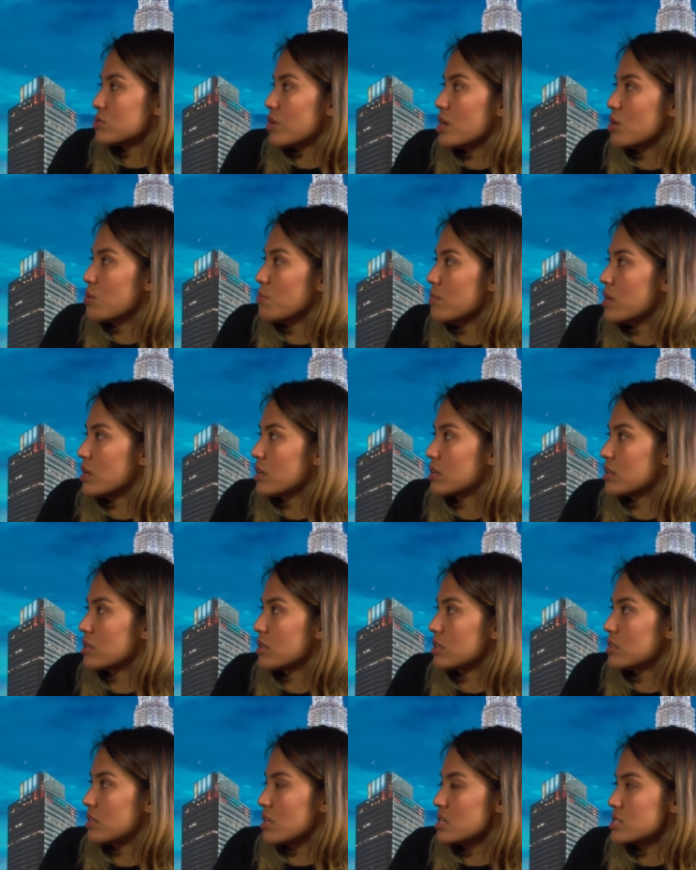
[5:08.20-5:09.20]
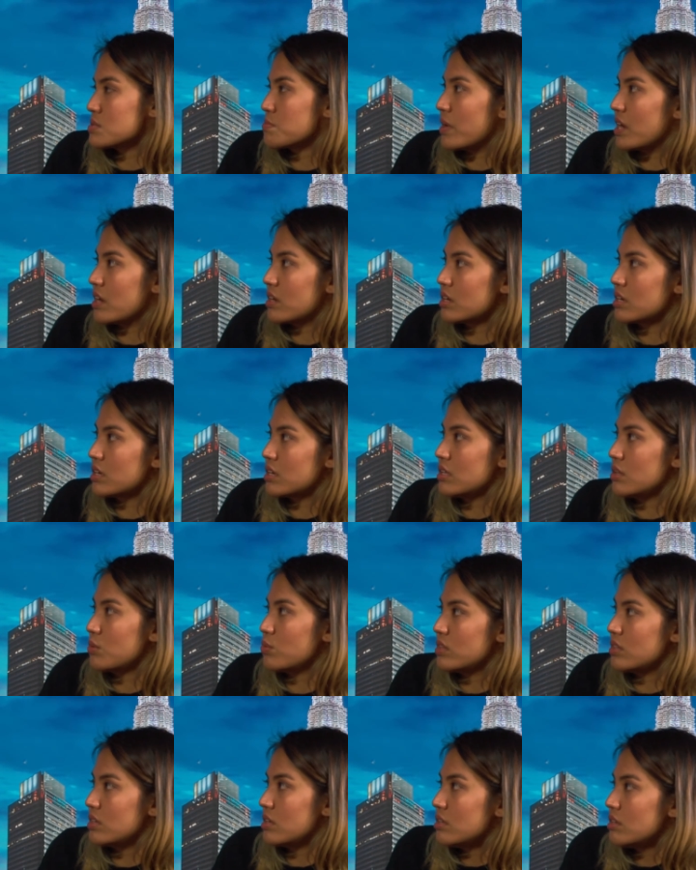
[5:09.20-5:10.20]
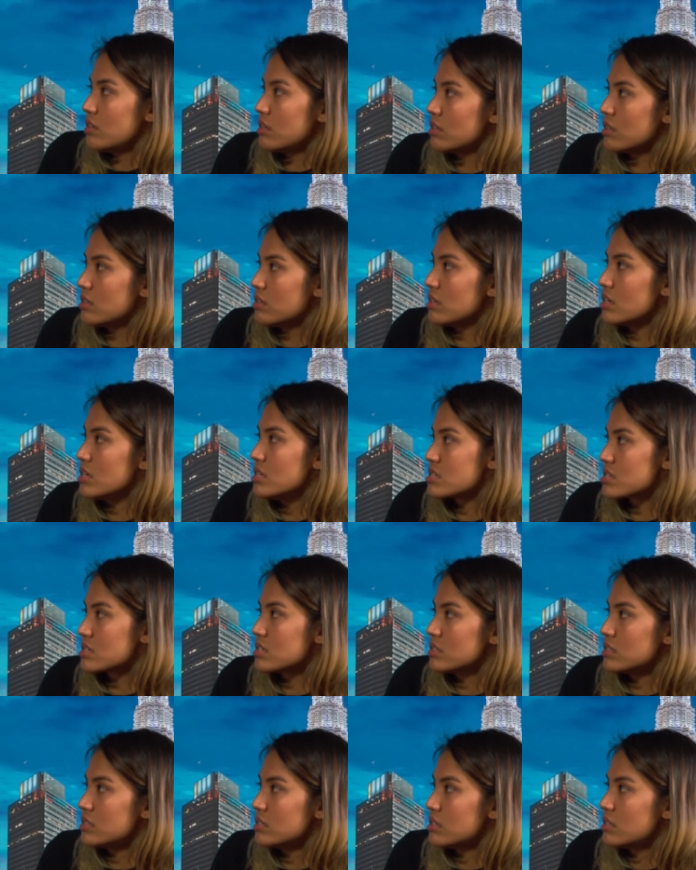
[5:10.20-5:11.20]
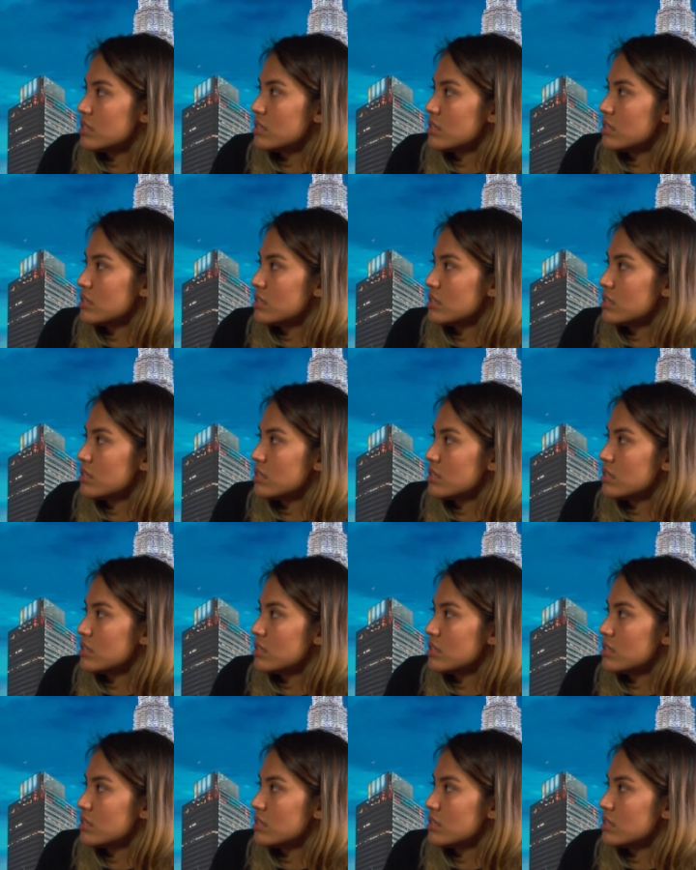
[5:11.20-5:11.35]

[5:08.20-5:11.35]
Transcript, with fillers: try to make things better within the internal